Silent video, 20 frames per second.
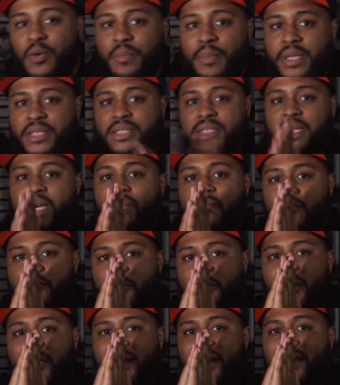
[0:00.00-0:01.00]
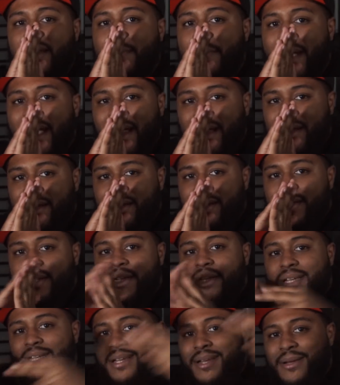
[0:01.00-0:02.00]
Much love, everybody. I'm out of here.
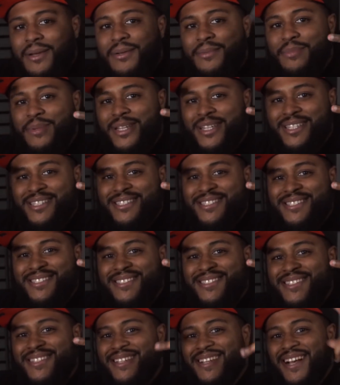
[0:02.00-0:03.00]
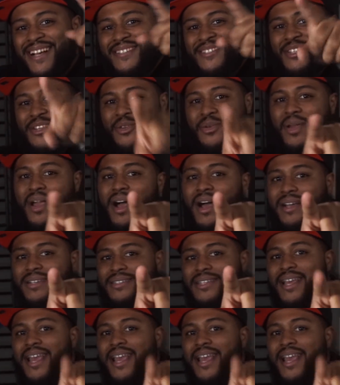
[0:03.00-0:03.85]
Peace. I see you guys.